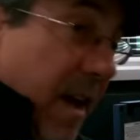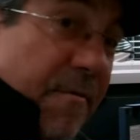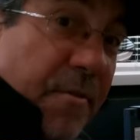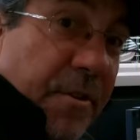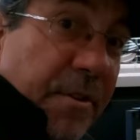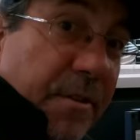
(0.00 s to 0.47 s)

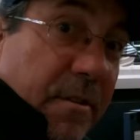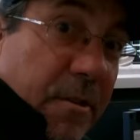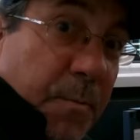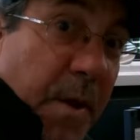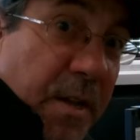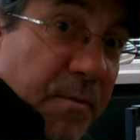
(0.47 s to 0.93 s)
cavernous
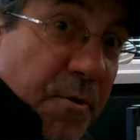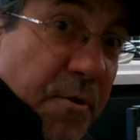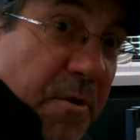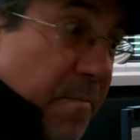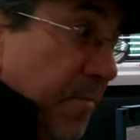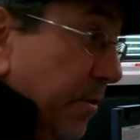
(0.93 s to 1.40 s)
space where
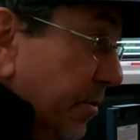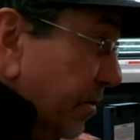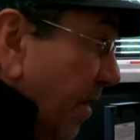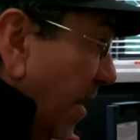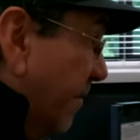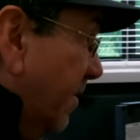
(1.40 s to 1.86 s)
you can put
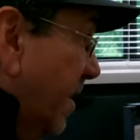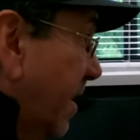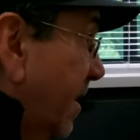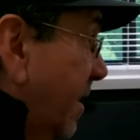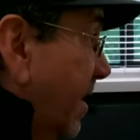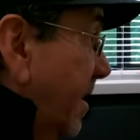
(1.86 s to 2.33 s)
stuff
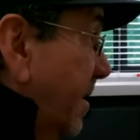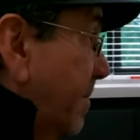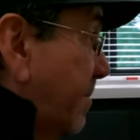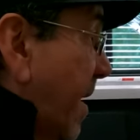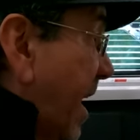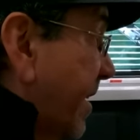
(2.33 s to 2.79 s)

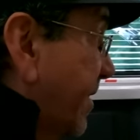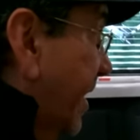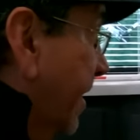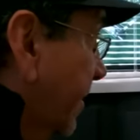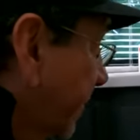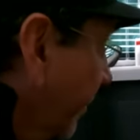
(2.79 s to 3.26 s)
back
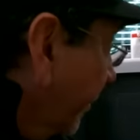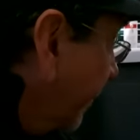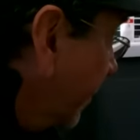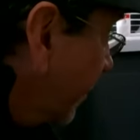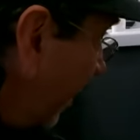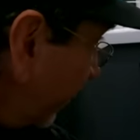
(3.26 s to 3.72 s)
there.
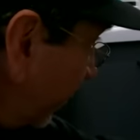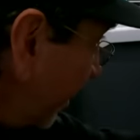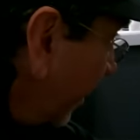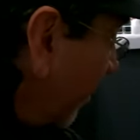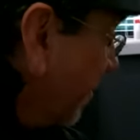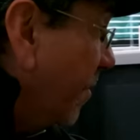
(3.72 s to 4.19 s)
You just have to
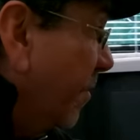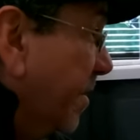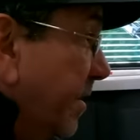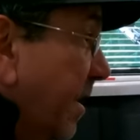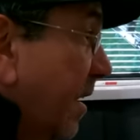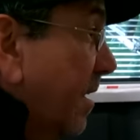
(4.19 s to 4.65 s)
be careful
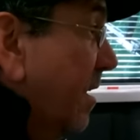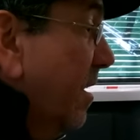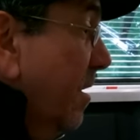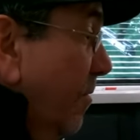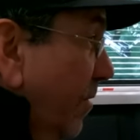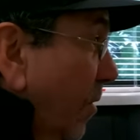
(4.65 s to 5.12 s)
with the
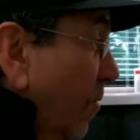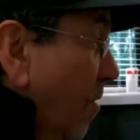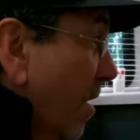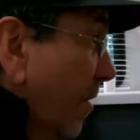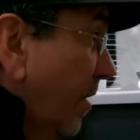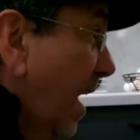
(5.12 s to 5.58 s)

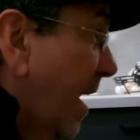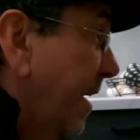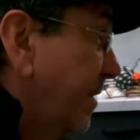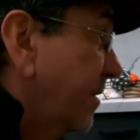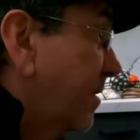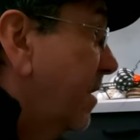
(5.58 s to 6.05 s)
water
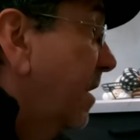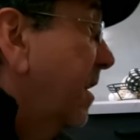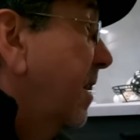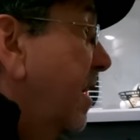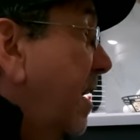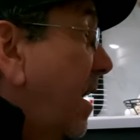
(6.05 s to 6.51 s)
lines.
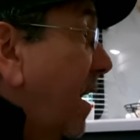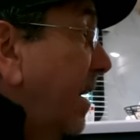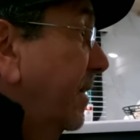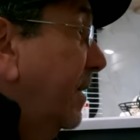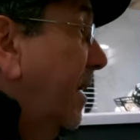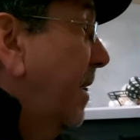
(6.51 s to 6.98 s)

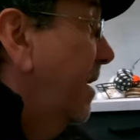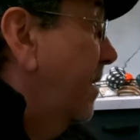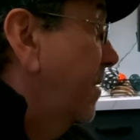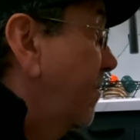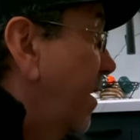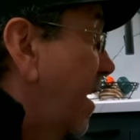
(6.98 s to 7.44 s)
And
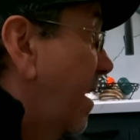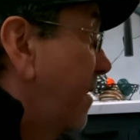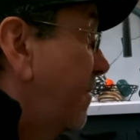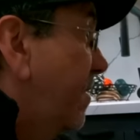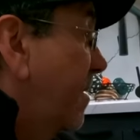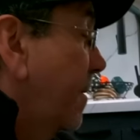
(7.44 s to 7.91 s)
here we
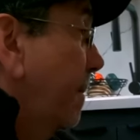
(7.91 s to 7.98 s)
have,